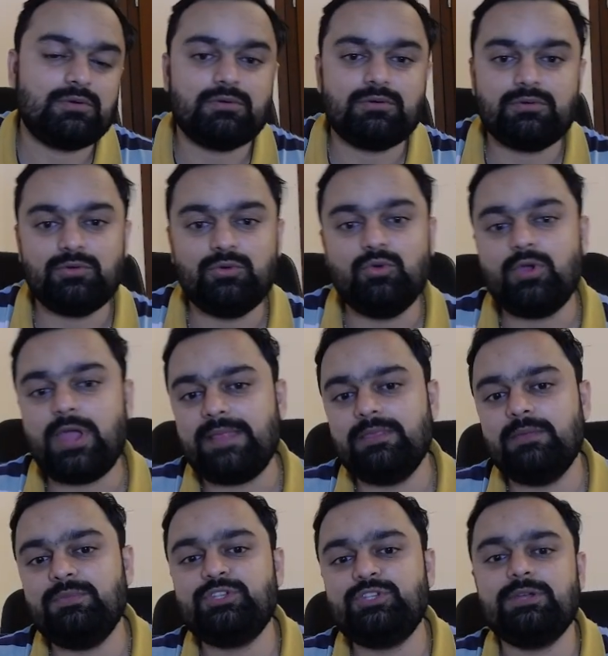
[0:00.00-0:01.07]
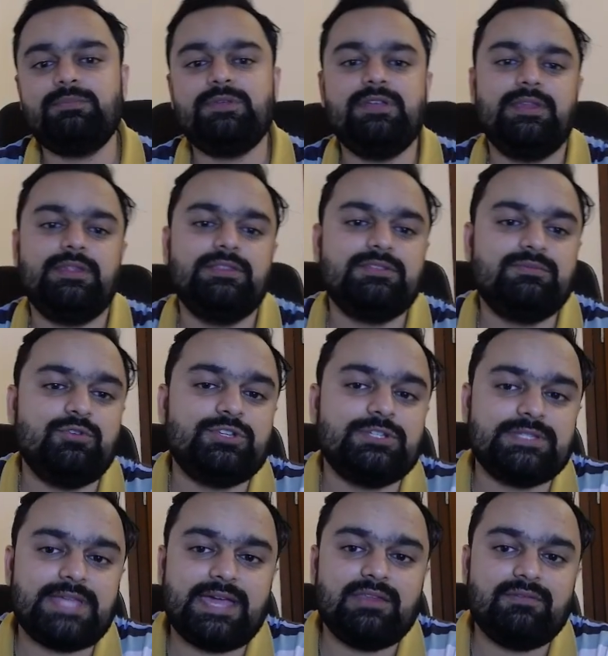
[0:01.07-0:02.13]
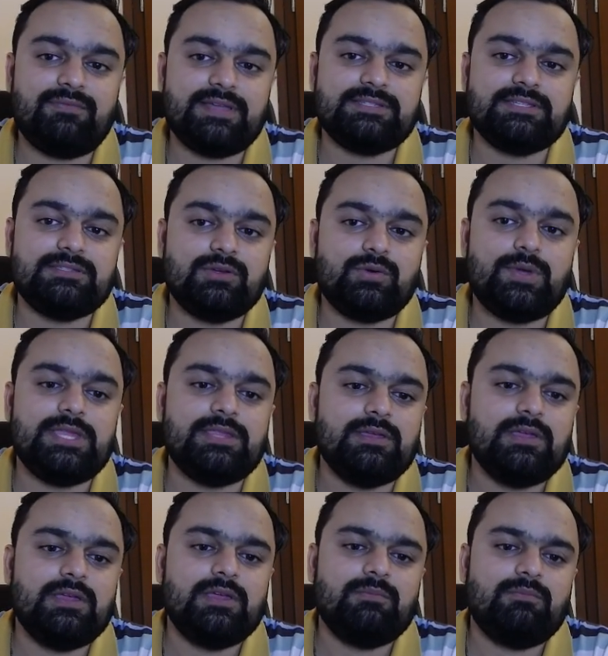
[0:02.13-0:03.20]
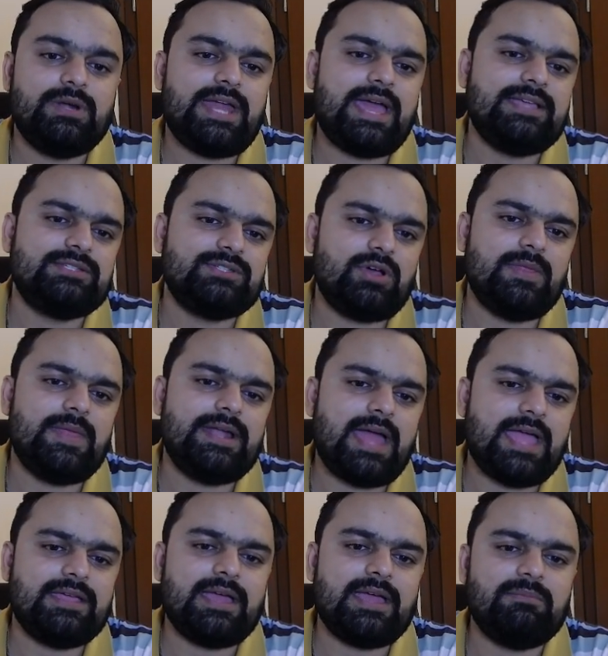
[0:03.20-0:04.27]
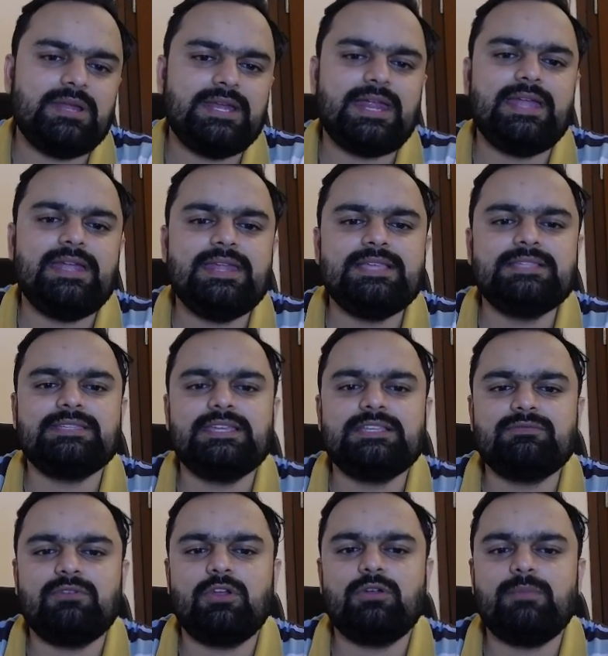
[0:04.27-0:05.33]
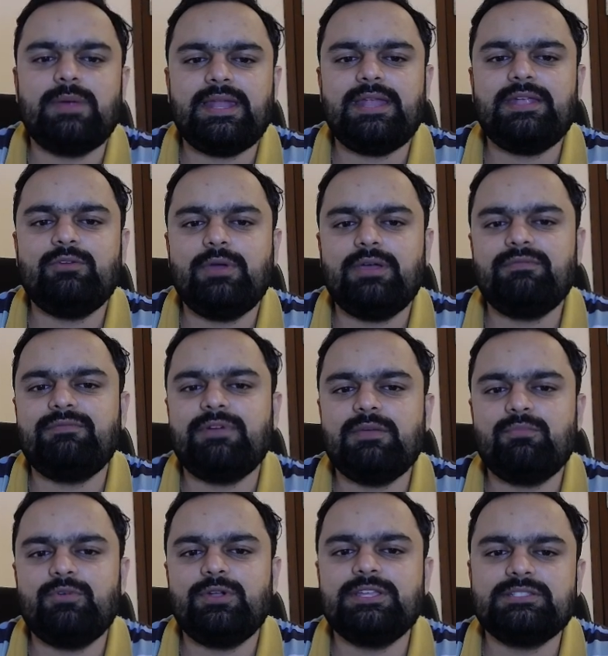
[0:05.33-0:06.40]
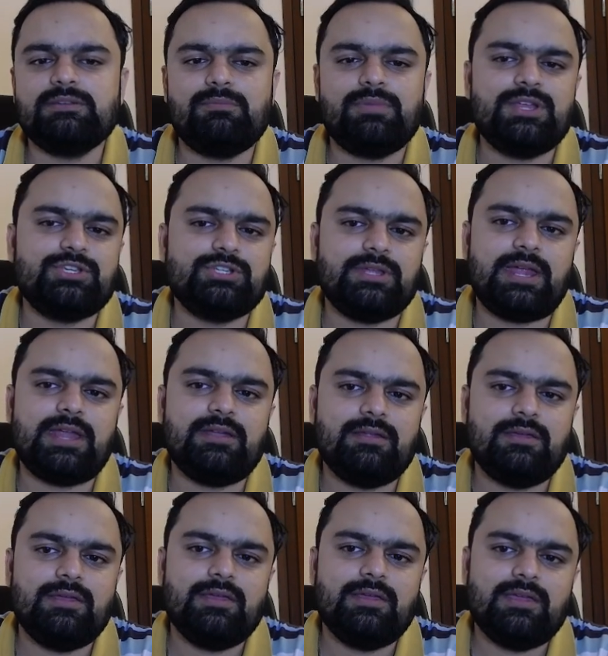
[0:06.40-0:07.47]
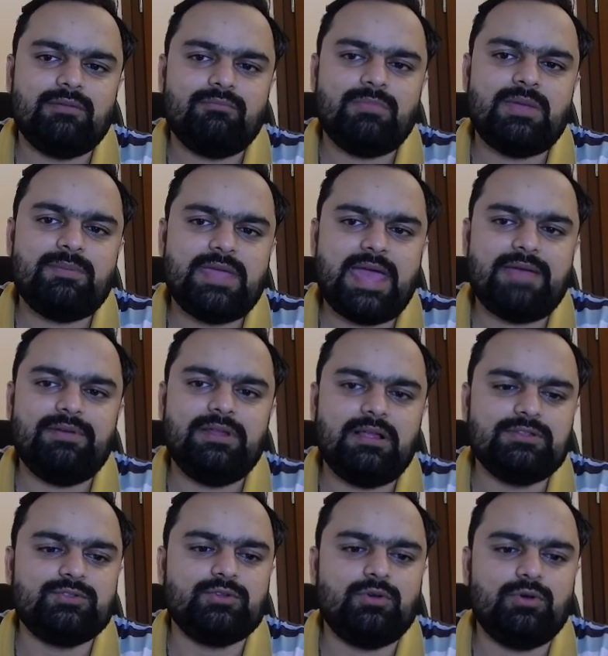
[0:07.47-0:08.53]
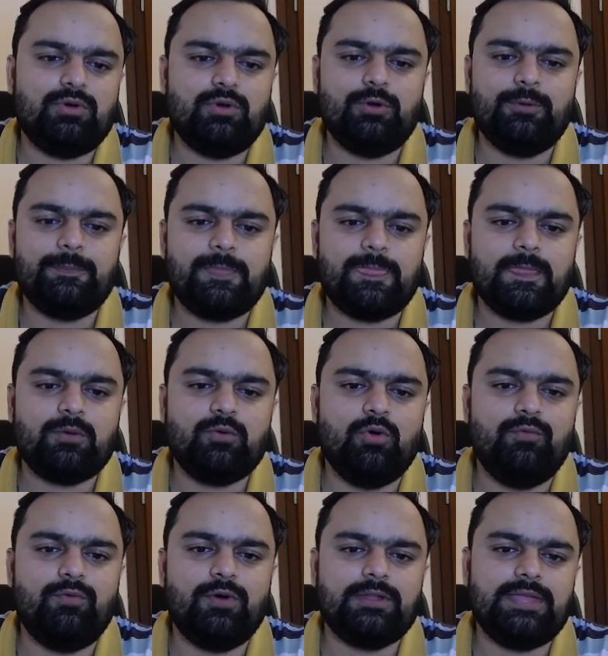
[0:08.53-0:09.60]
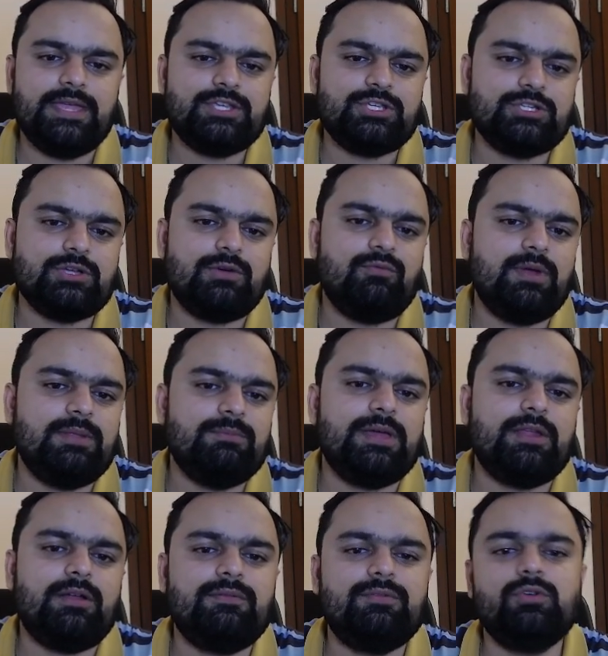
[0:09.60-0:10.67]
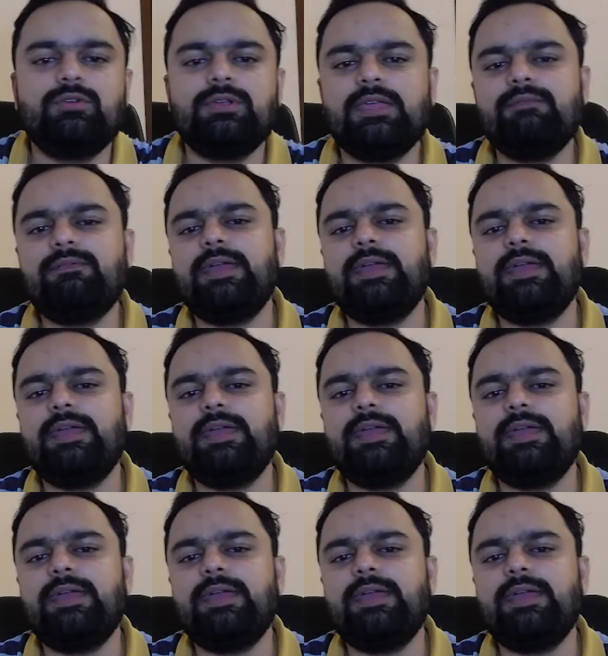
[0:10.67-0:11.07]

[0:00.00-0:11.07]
rook and the bishop here in this position, sacrifices the queen. But I saw that I can play knight d6 followed by knight to f5, putting some pressure, and maybe I will also go for the exchange of one pair of rook. If I